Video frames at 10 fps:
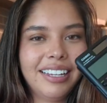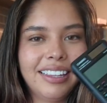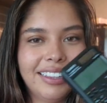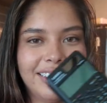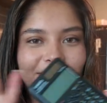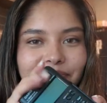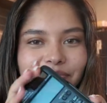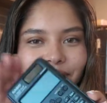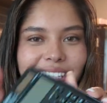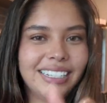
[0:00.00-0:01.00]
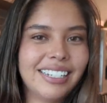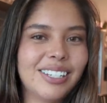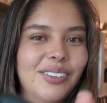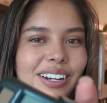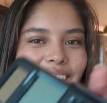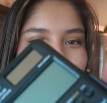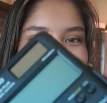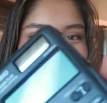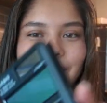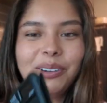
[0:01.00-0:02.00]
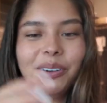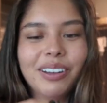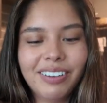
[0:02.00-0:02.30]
And this is the one I ended up going